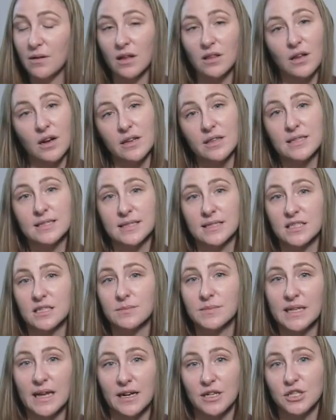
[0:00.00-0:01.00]
a lot of these
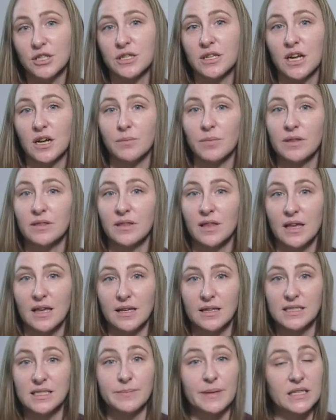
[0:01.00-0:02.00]
systems actually come with
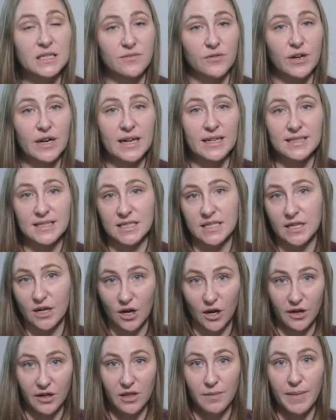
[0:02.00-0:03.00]
a space for an SD
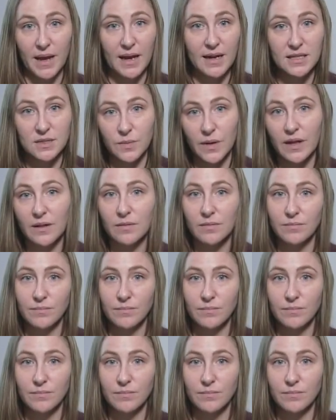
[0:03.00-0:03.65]
card in the back as well.